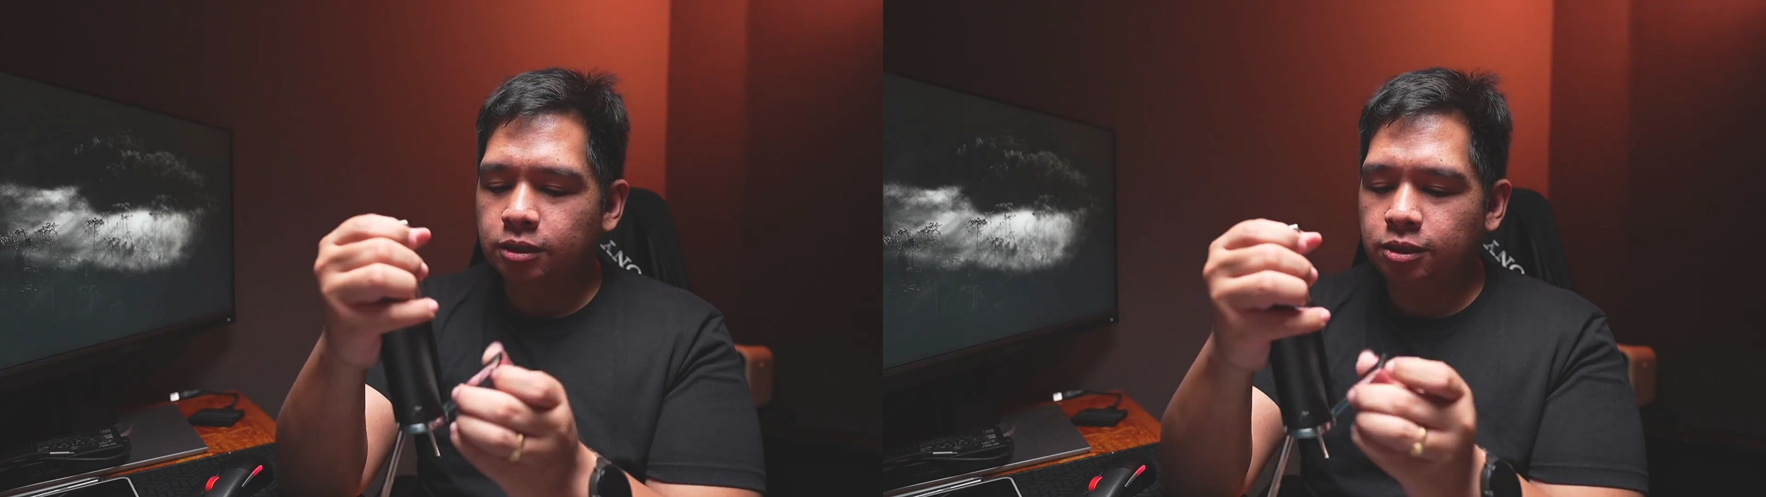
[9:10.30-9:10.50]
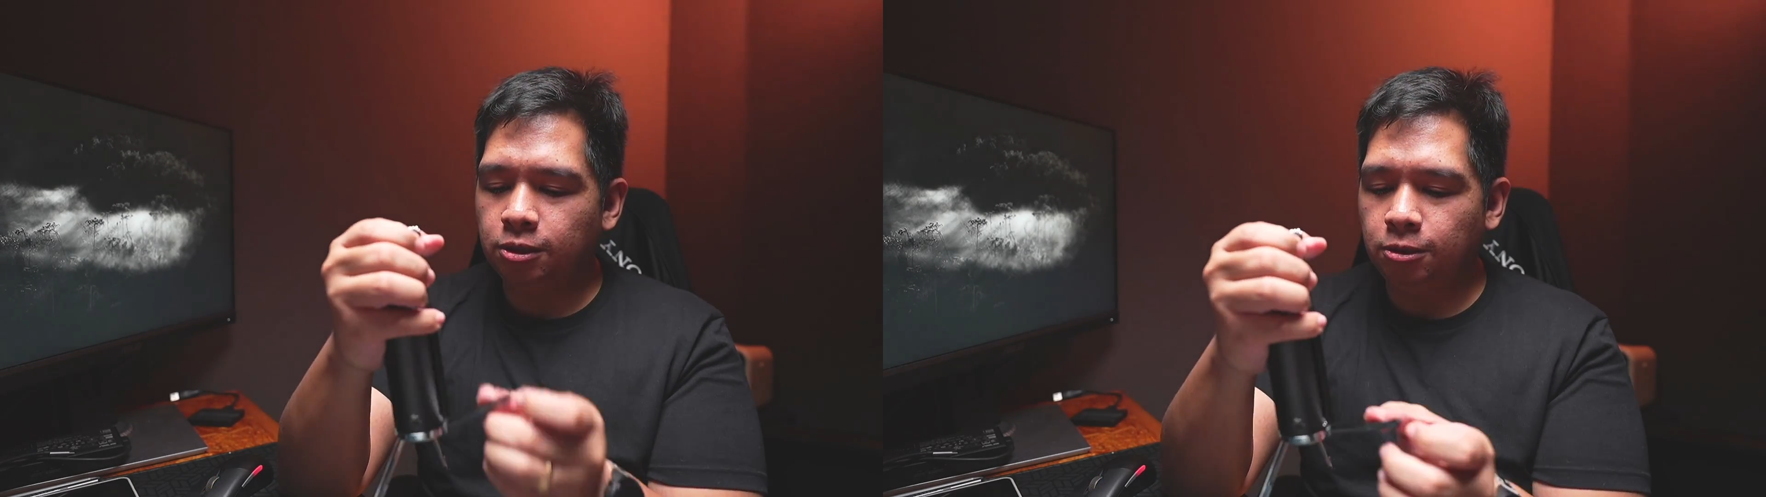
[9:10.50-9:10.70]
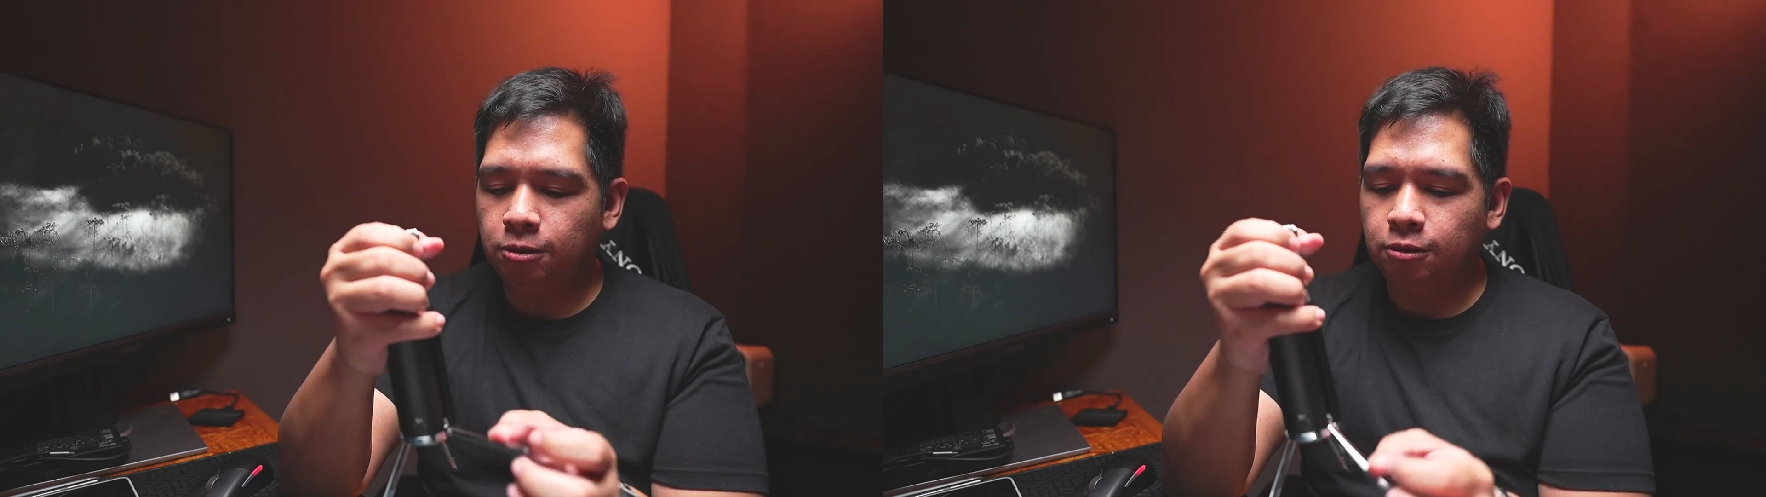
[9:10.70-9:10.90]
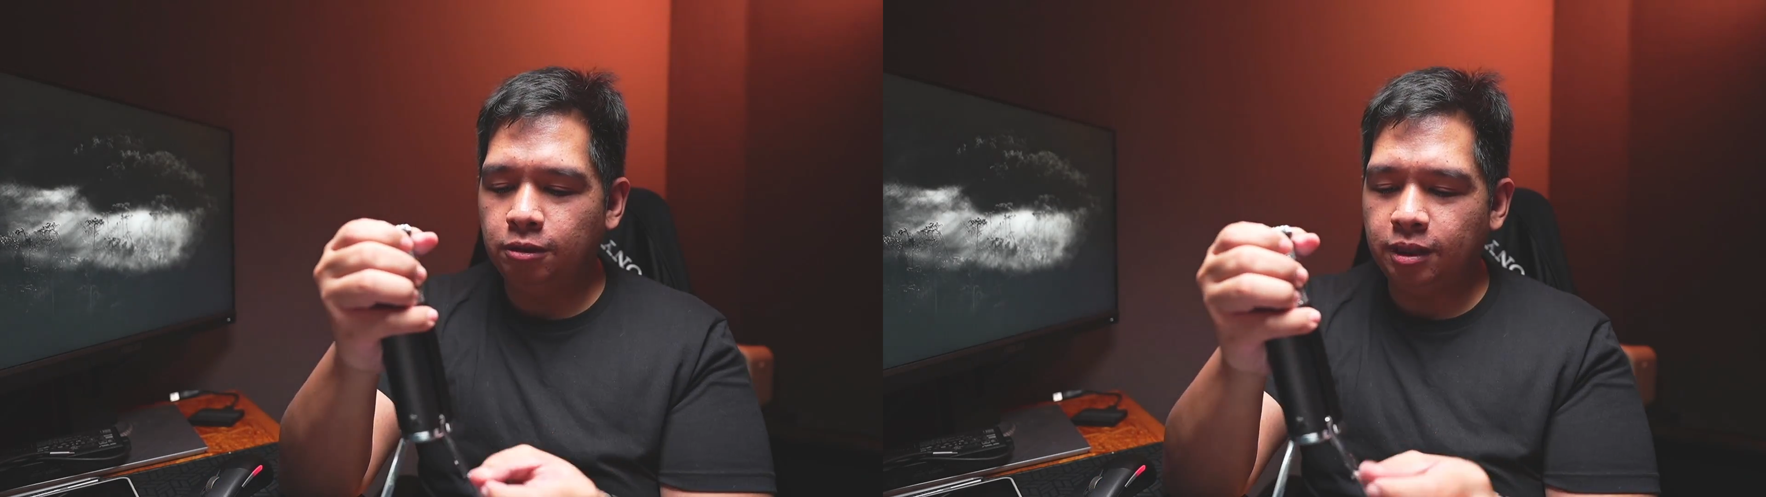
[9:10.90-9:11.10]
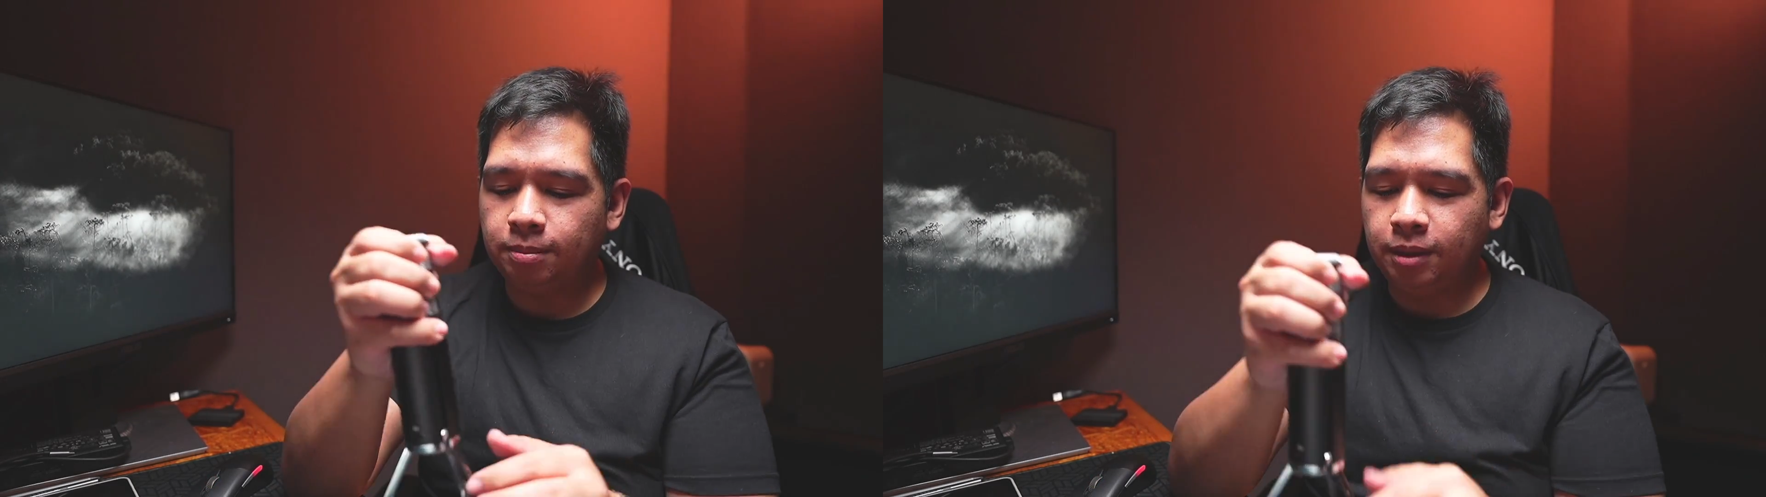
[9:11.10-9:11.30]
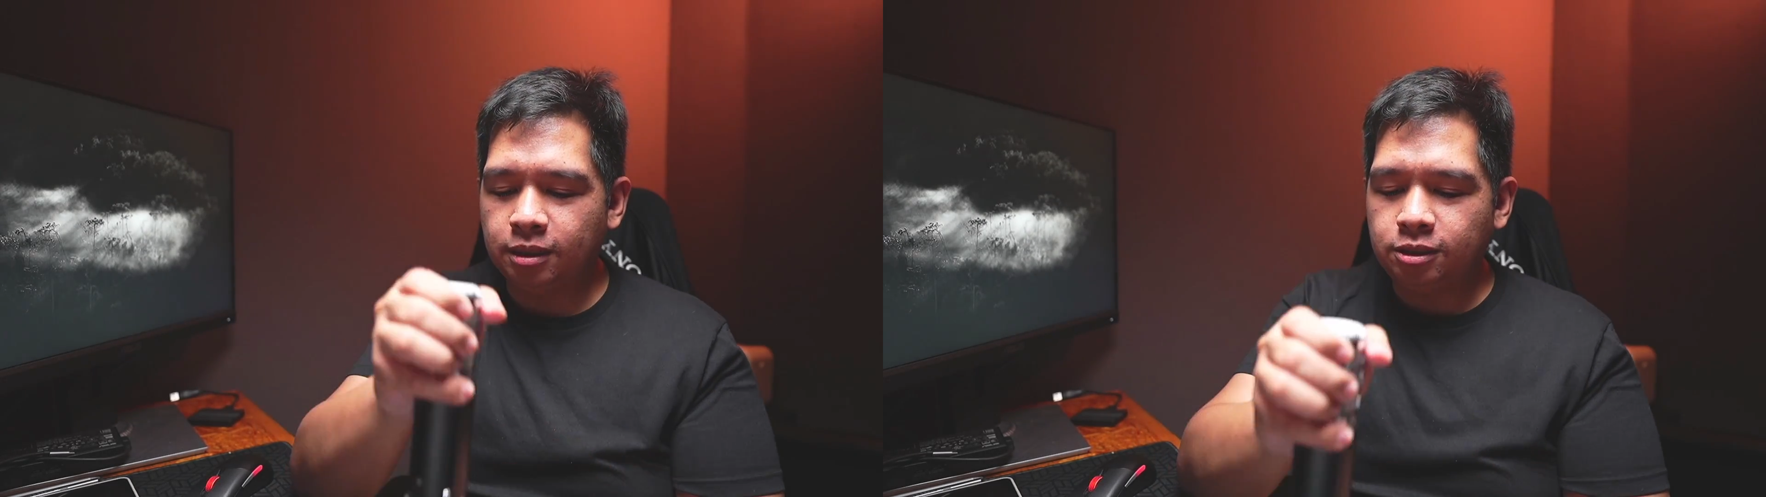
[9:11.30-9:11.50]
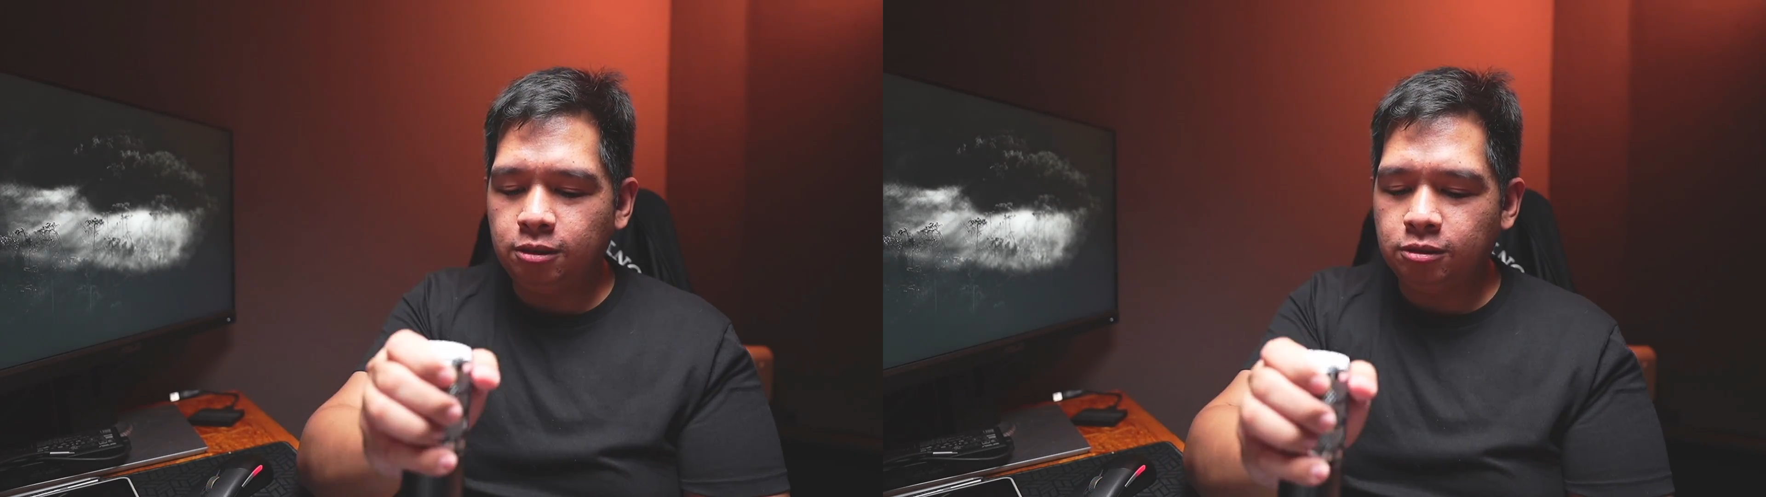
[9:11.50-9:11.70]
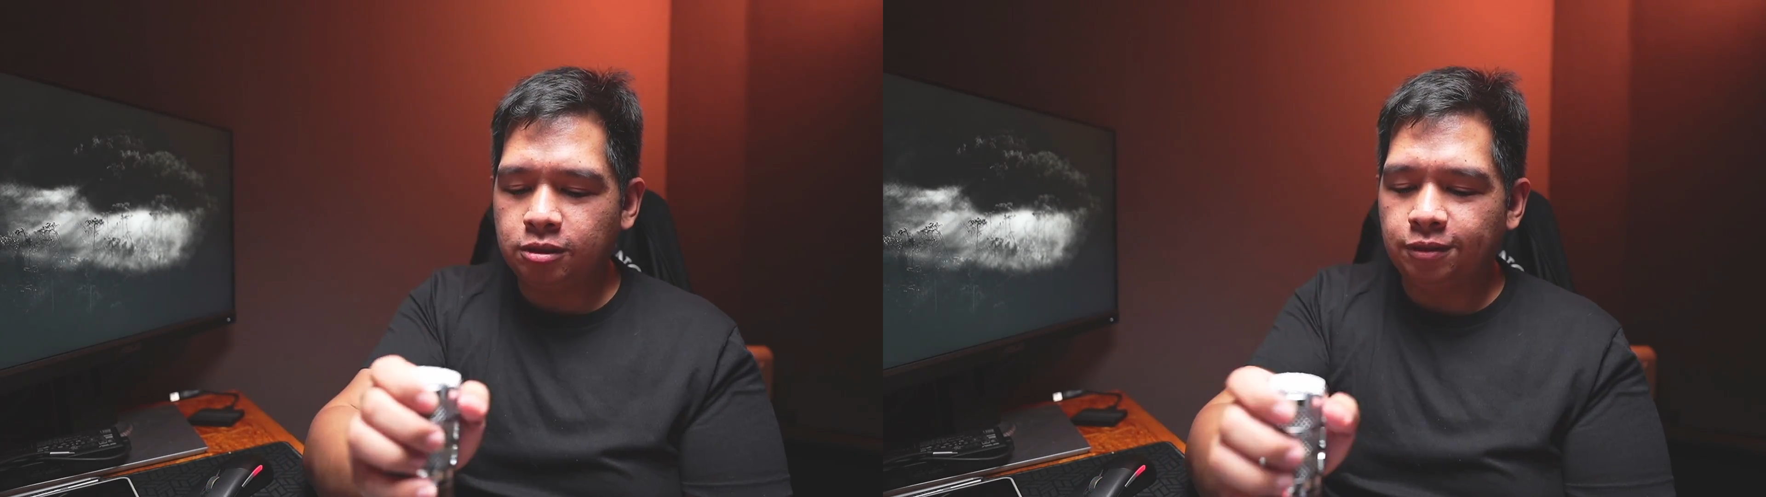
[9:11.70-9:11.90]
So it makes
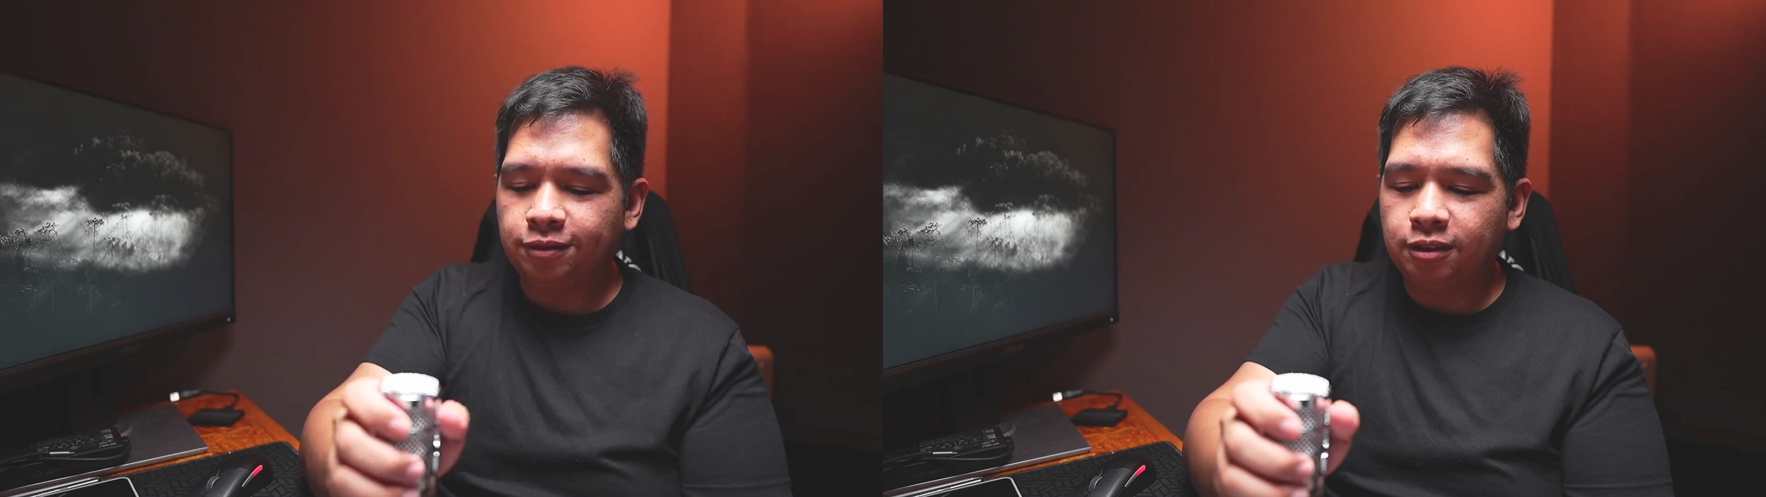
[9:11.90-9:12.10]
use of